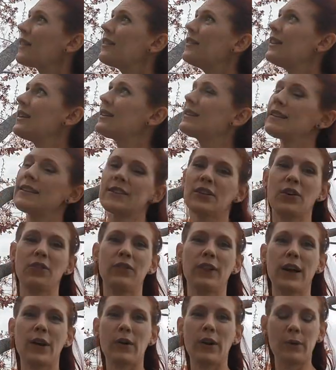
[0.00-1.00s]
This is our
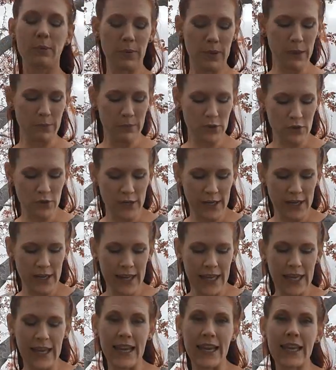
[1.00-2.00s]
flowering plum tree.
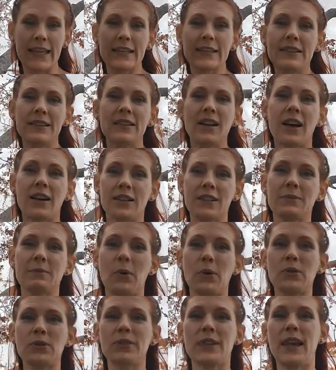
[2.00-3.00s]
It is not
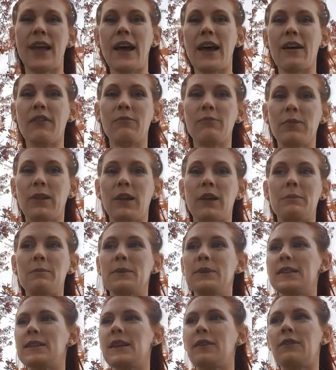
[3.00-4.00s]
supposed to have
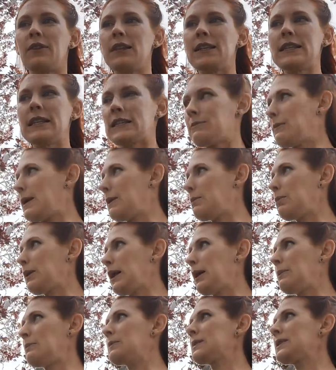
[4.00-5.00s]
plums. It definitely doesn't make
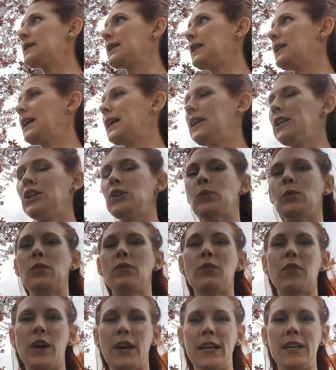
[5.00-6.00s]
plums like you
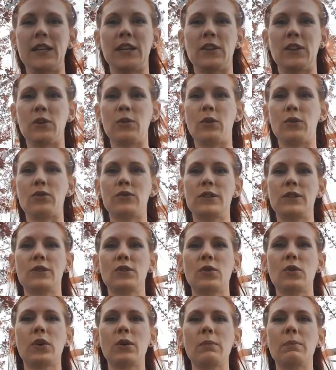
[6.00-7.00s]
would find in the grocery
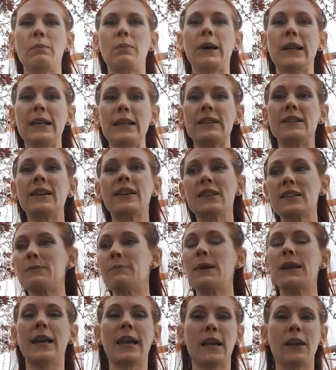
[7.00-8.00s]
store, but it does
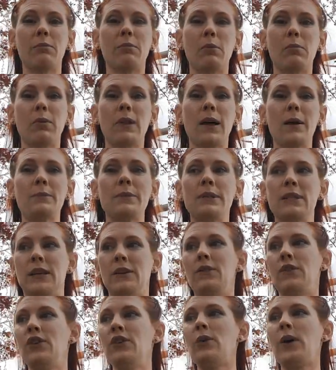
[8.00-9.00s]
make edible plums. And
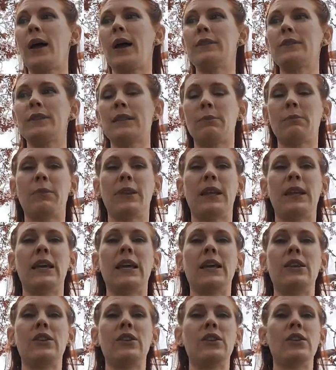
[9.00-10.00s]
if you have something
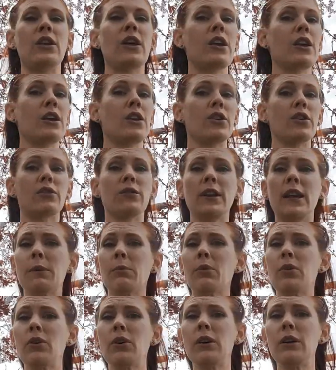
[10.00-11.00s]
in your
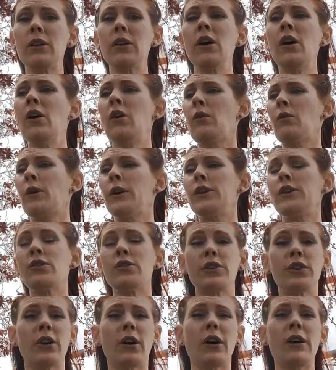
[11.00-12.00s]
neighborhood or in
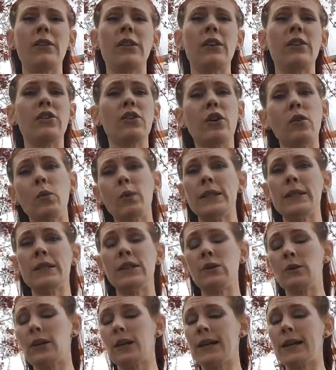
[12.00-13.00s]
your yard that no one
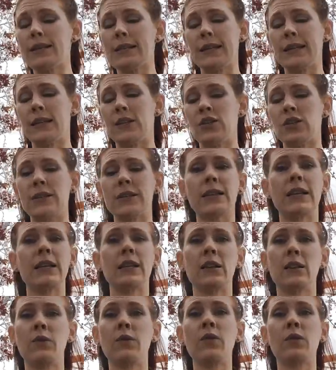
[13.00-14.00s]
is utilizing and just
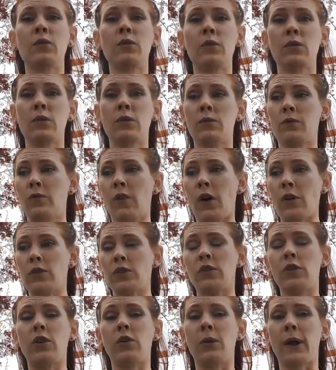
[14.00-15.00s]
letting the fruit fall
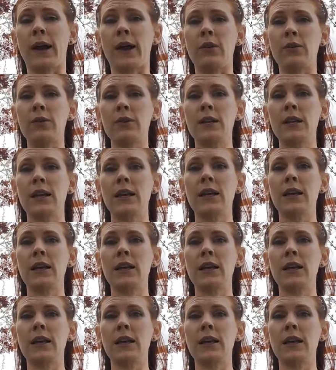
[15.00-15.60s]
to the ground,